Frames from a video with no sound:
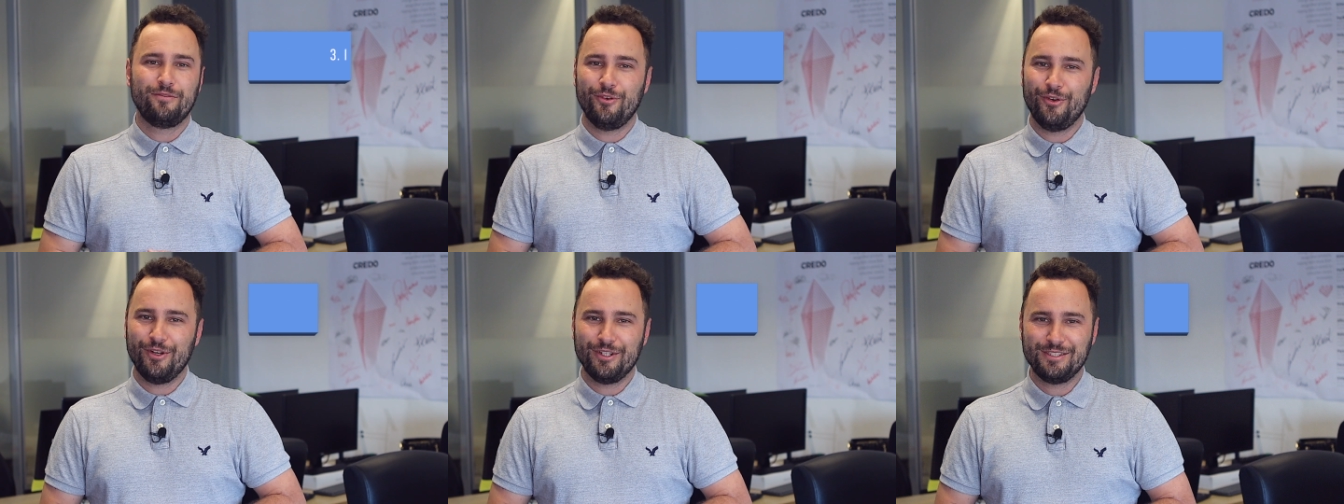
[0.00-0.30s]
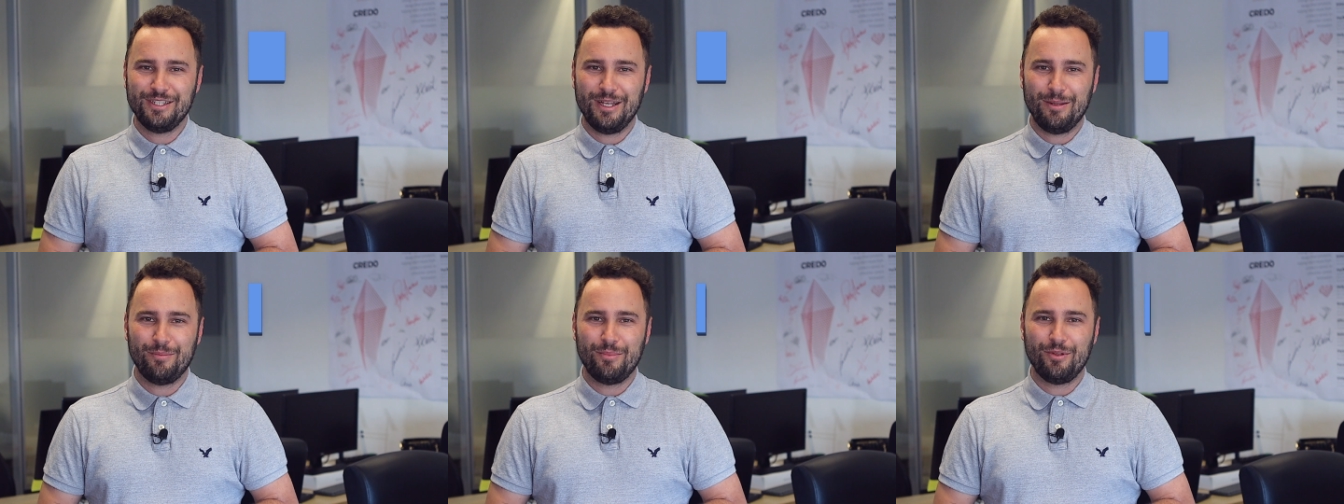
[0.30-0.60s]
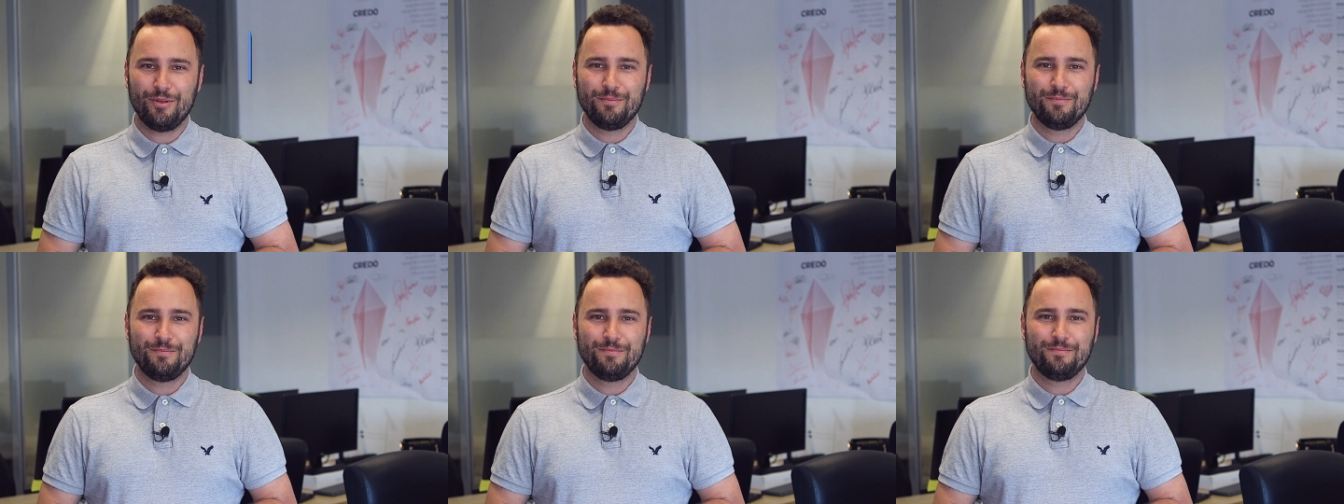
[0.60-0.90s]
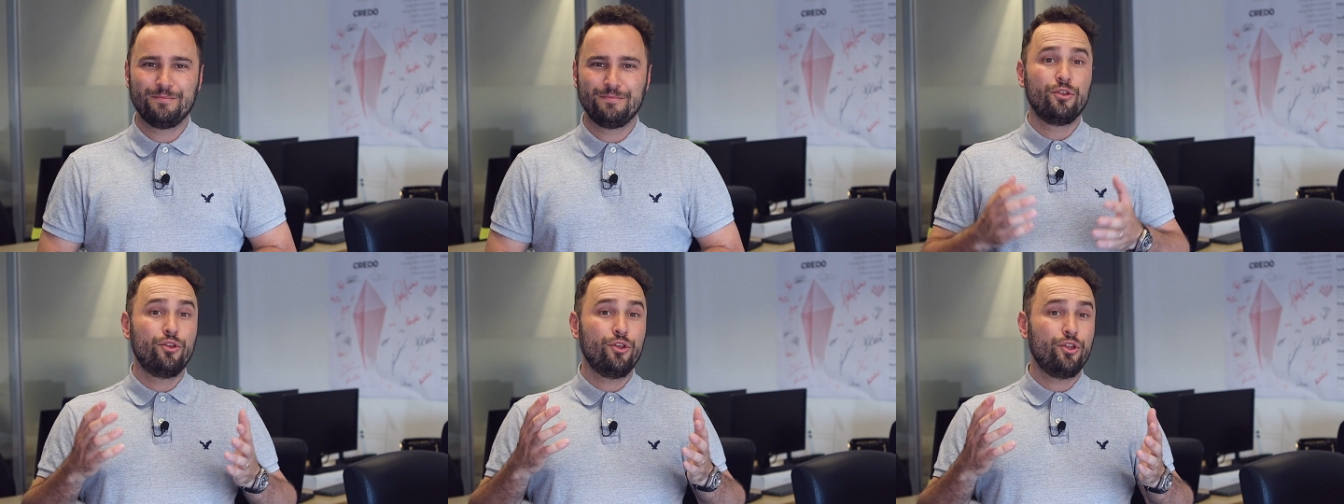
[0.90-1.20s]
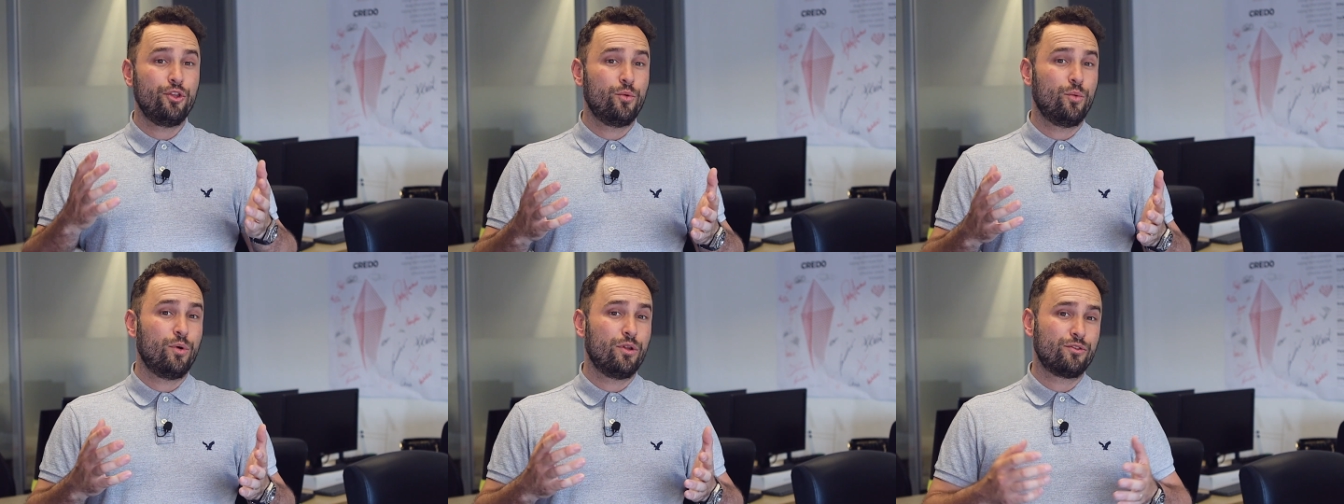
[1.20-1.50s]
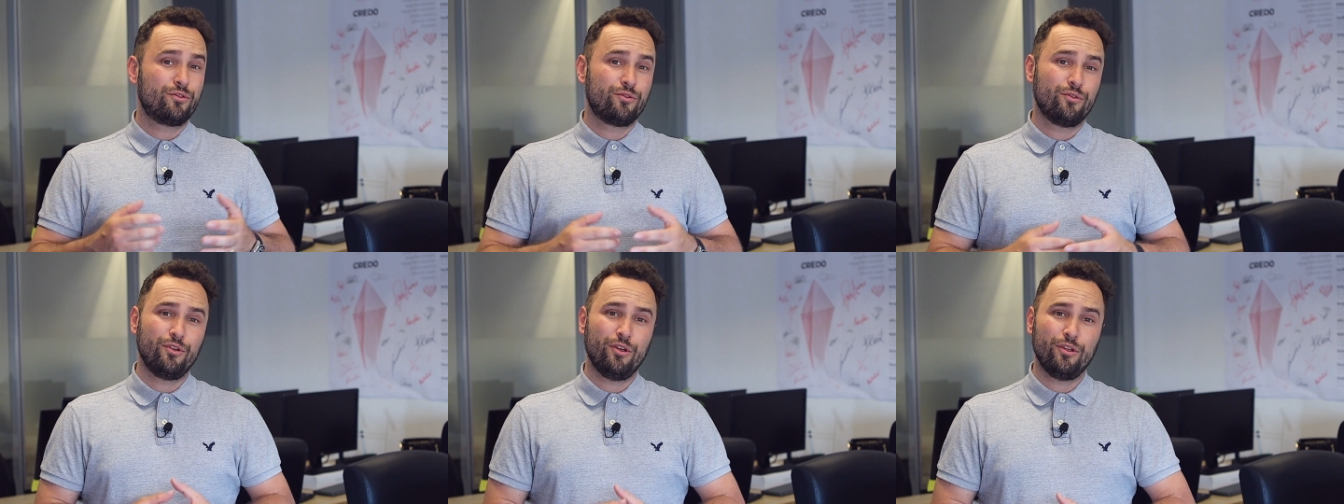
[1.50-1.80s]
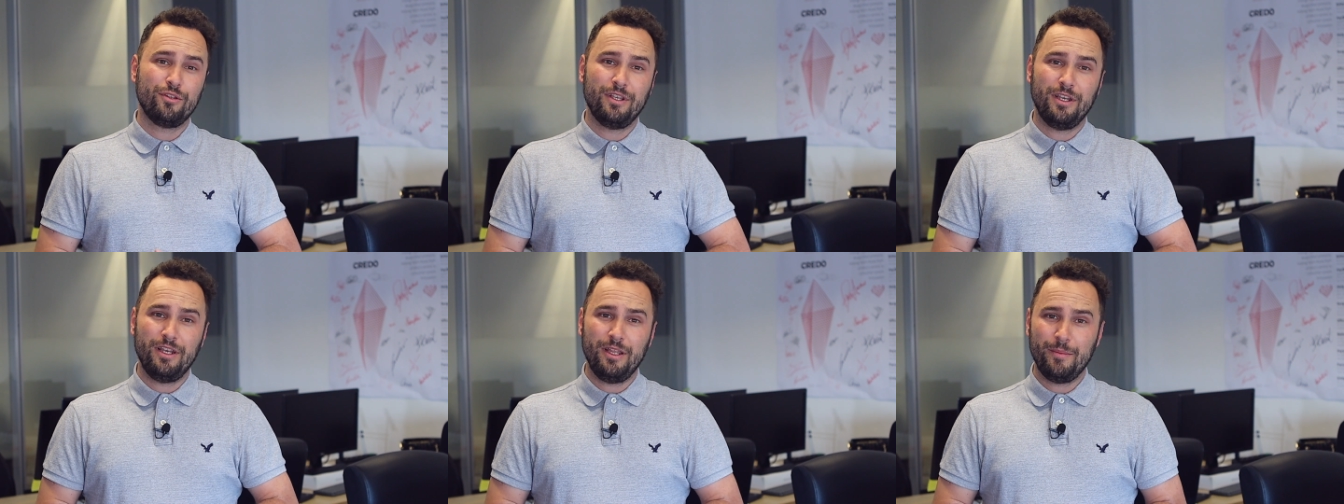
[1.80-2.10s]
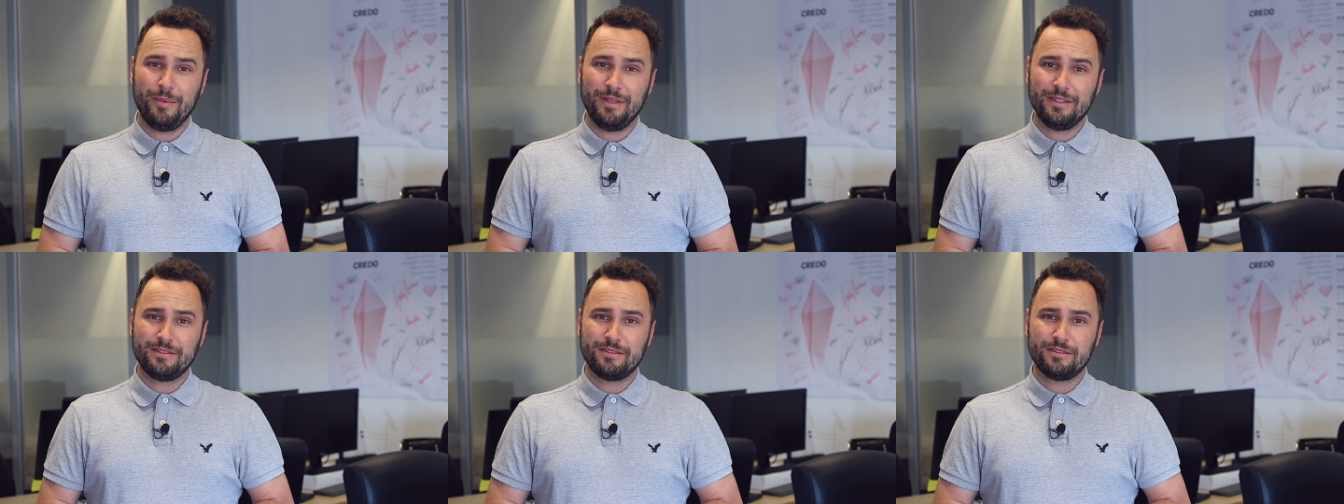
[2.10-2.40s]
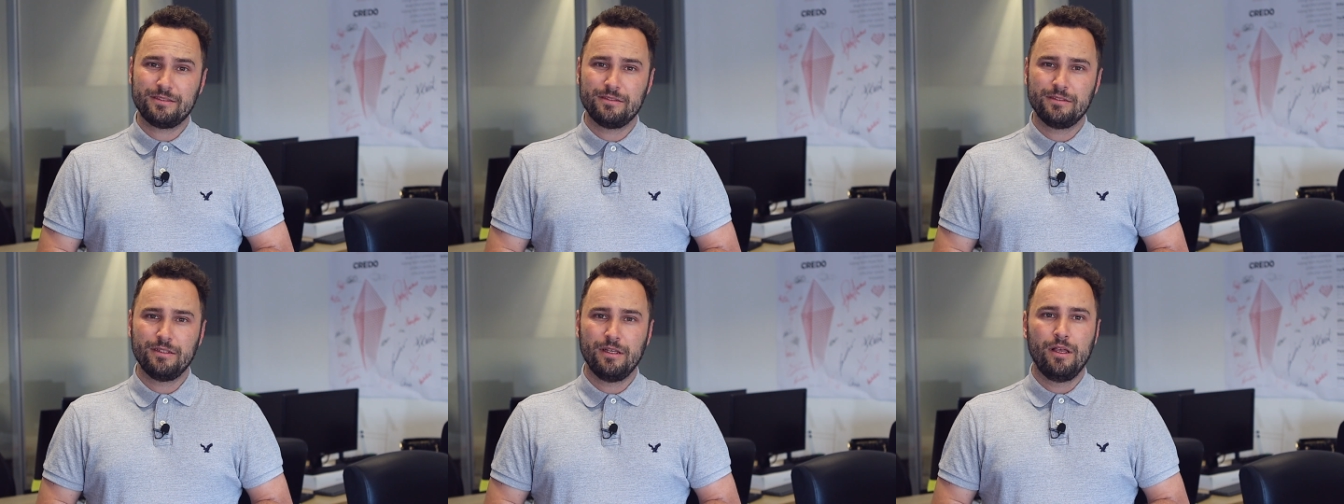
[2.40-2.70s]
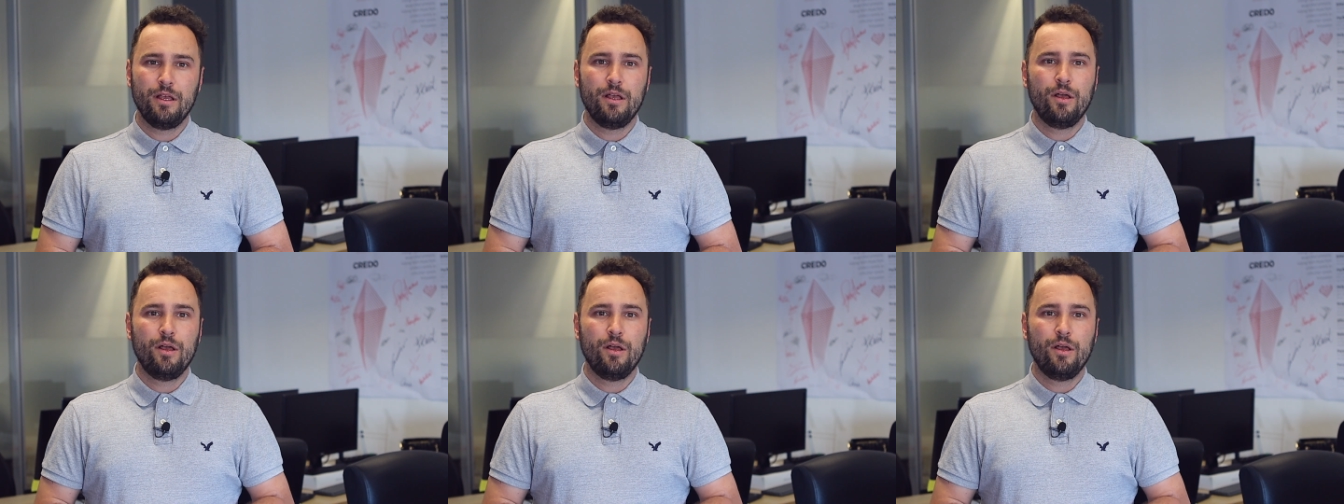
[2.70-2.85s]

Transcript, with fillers: for example. Do you want to know the limits?